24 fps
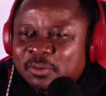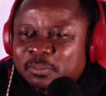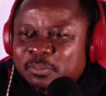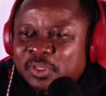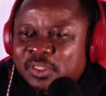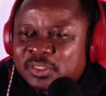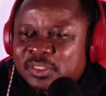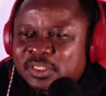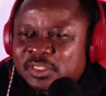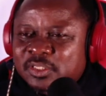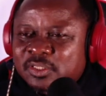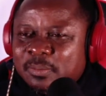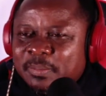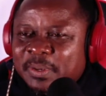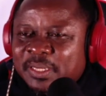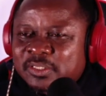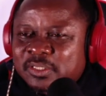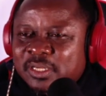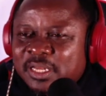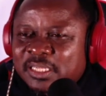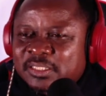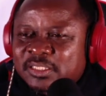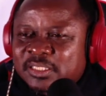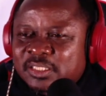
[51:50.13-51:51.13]
Moses
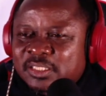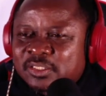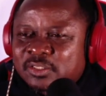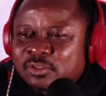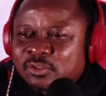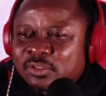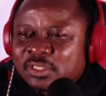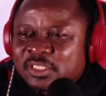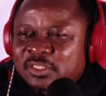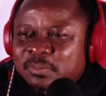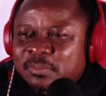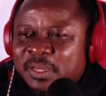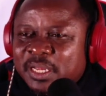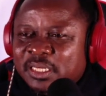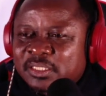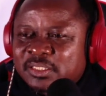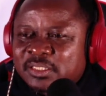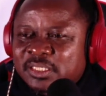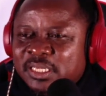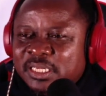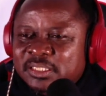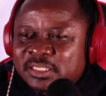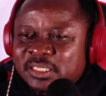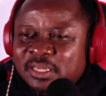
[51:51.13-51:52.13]
Obashala says to this
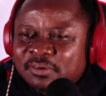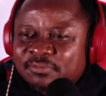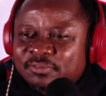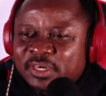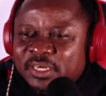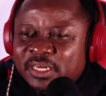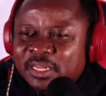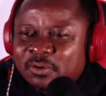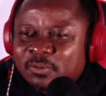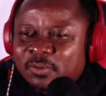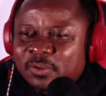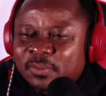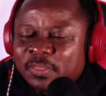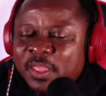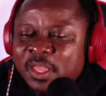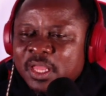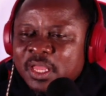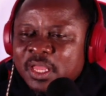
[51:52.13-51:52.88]
match, I think I've read that one.